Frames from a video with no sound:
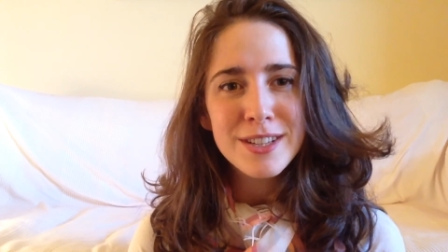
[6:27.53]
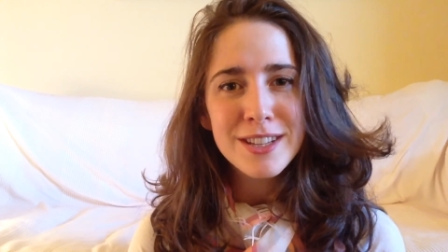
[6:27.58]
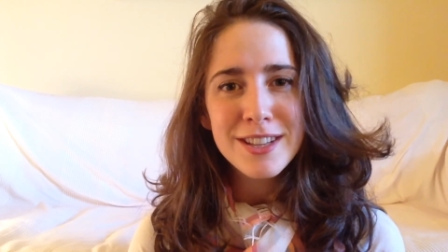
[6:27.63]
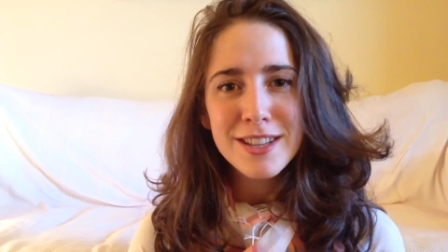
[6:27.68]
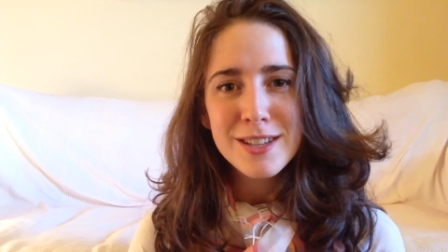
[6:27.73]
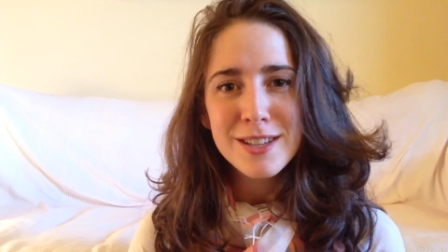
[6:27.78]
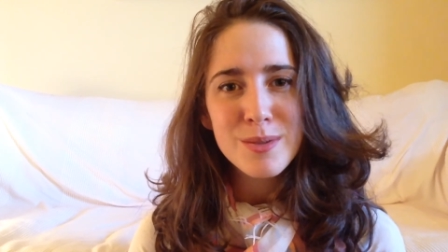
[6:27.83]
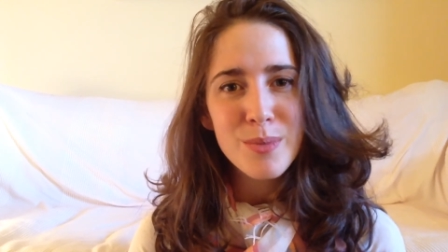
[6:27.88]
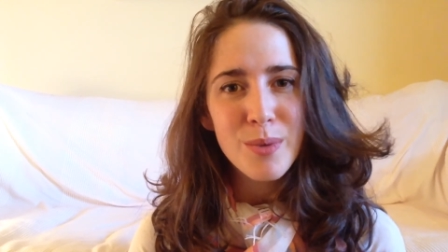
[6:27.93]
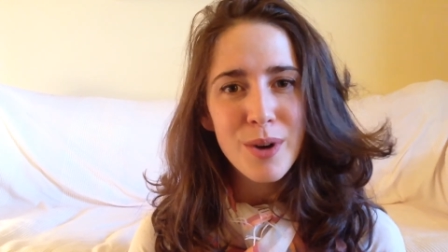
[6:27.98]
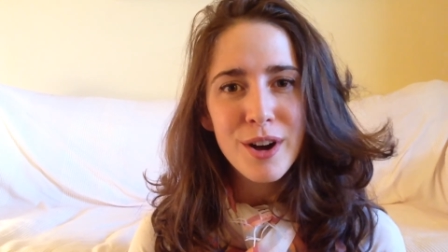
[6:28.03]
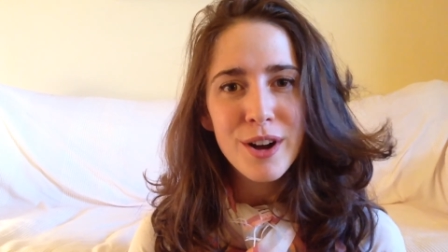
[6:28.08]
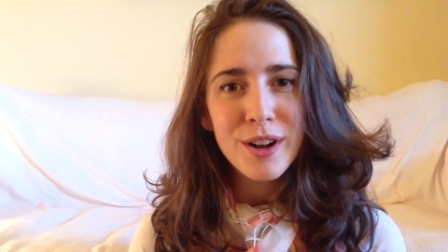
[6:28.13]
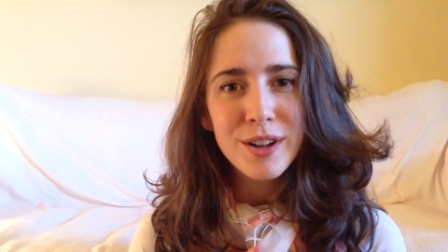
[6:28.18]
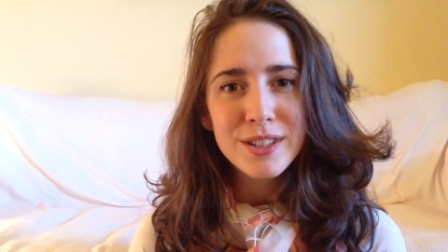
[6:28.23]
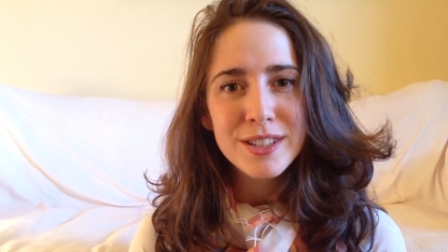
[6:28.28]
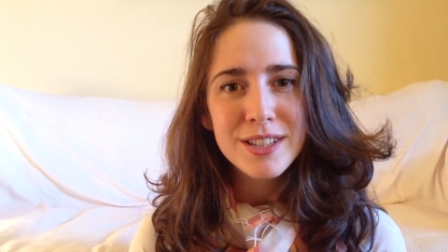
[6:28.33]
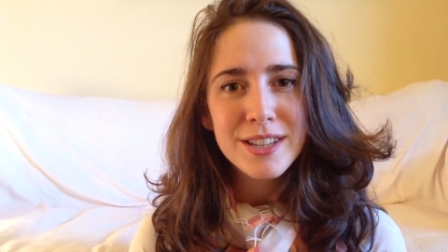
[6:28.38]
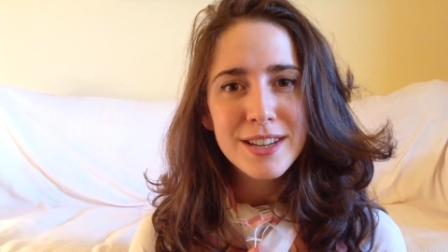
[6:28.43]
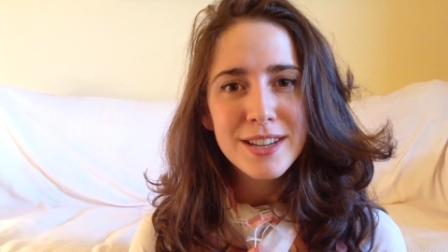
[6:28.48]
to this
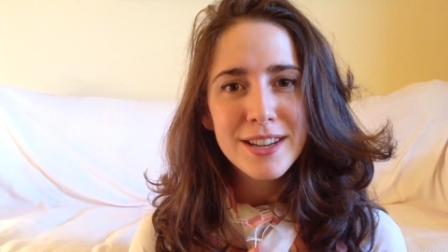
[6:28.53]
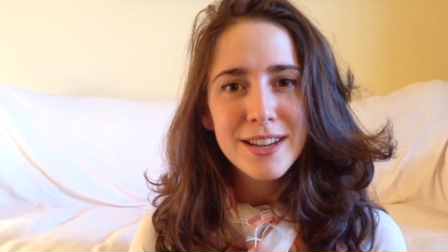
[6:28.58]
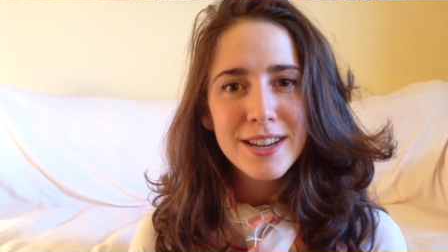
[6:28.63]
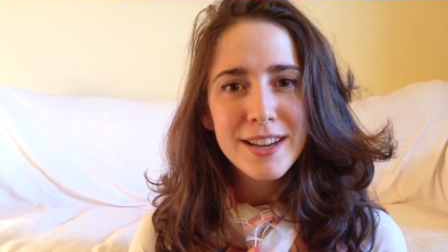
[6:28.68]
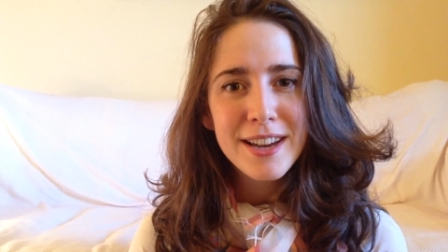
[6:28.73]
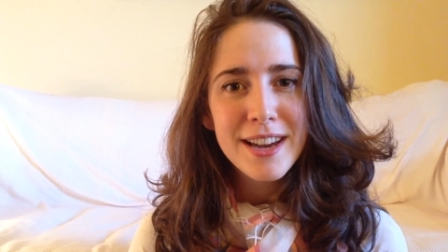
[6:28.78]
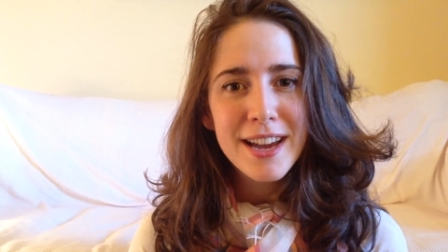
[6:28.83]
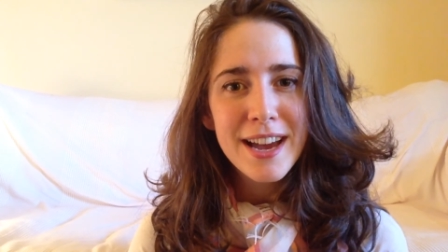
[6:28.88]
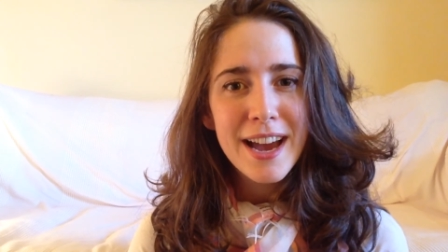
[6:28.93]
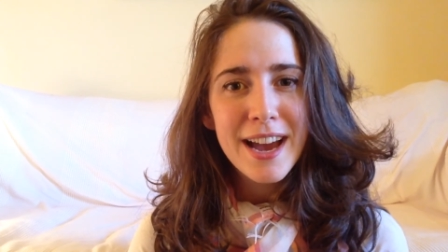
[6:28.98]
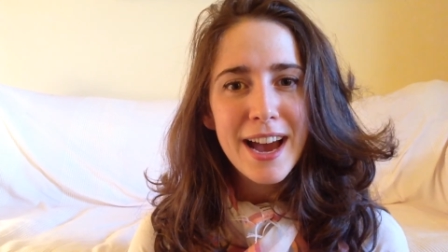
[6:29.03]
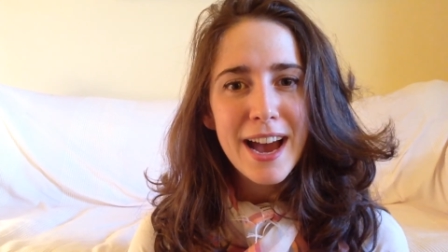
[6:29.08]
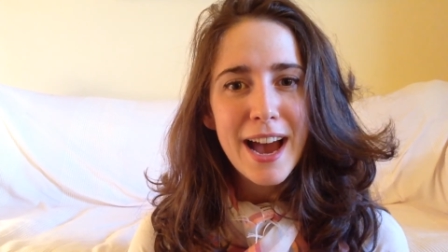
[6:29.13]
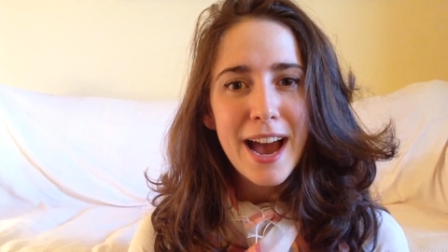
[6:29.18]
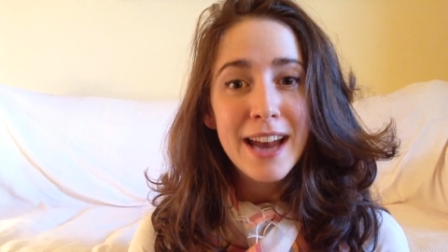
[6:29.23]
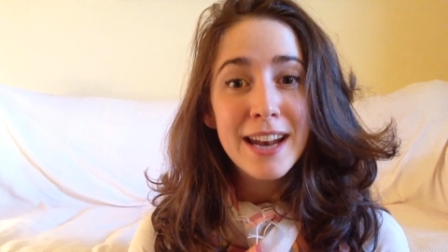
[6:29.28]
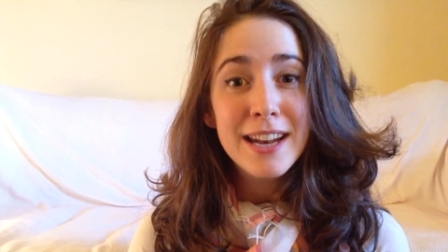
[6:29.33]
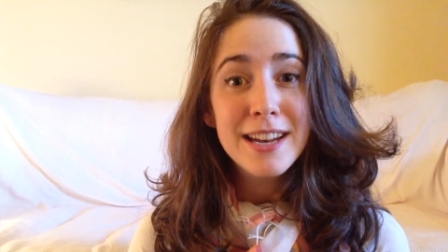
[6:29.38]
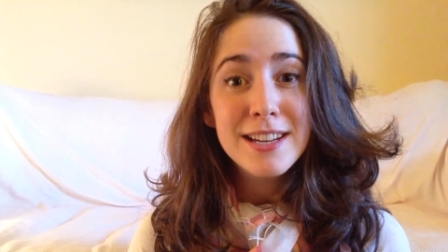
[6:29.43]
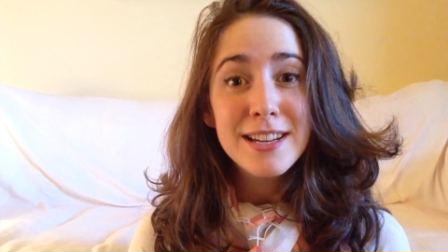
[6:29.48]
world.
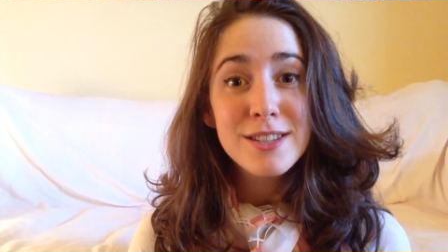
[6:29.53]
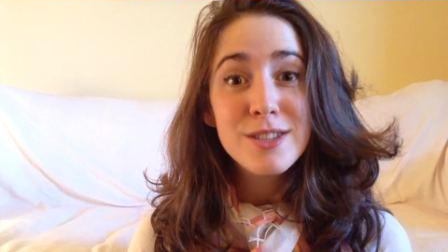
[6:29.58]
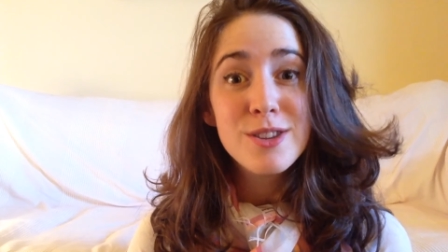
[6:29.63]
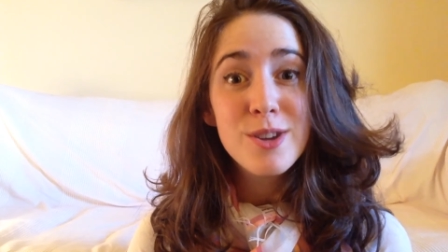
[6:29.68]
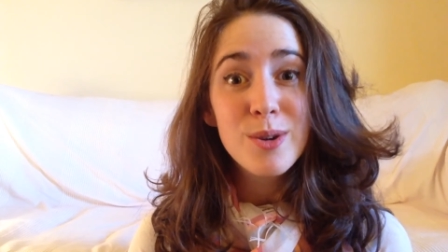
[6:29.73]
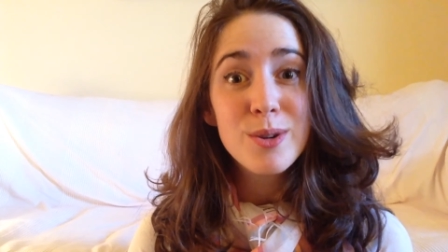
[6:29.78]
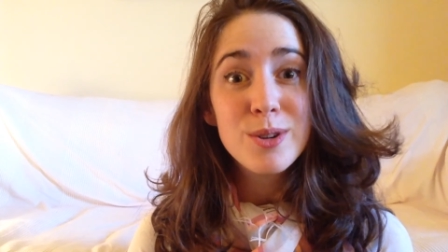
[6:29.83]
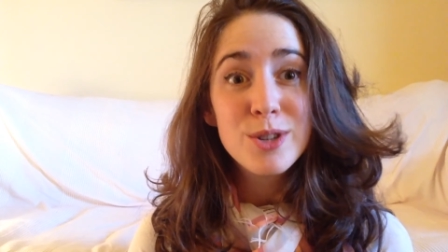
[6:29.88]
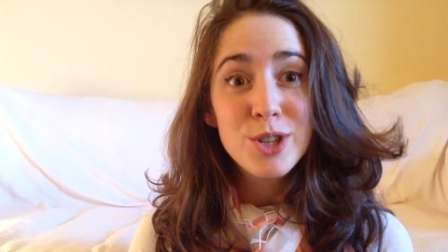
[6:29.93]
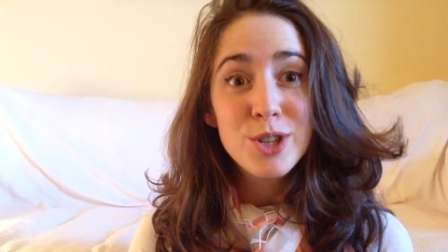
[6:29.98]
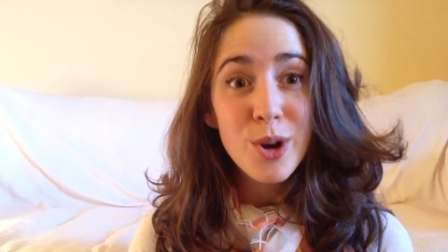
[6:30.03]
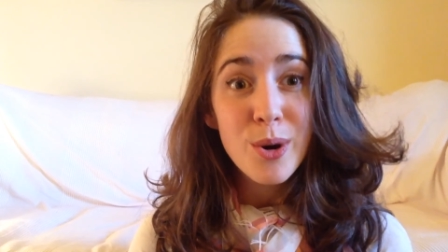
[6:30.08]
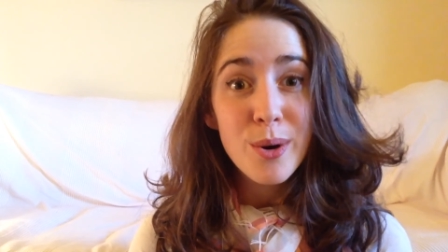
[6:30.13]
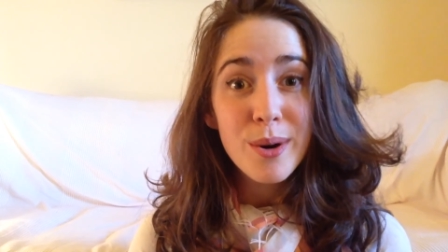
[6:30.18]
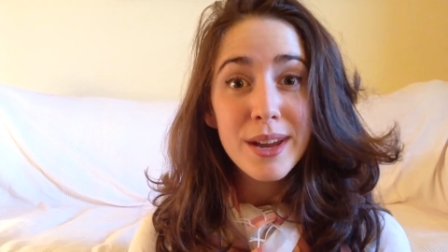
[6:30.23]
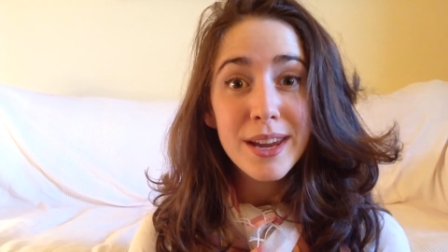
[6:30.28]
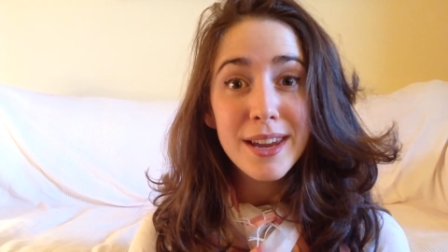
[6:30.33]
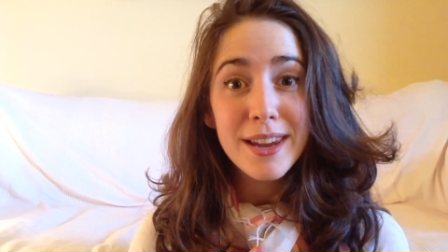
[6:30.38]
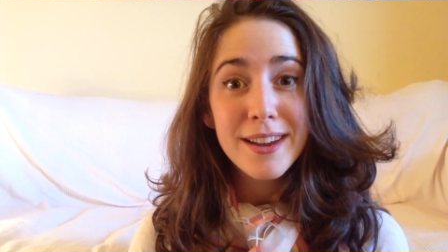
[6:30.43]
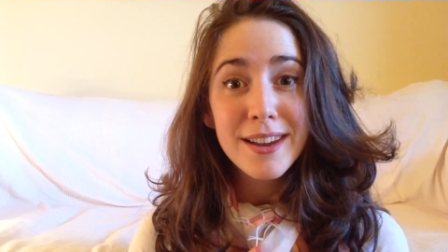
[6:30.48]
And it is your
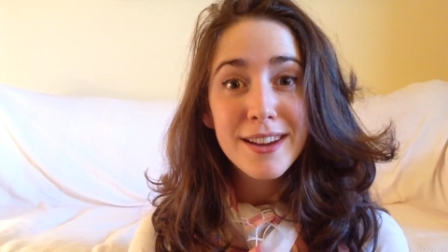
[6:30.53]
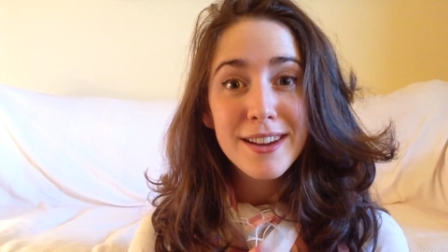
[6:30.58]
joy.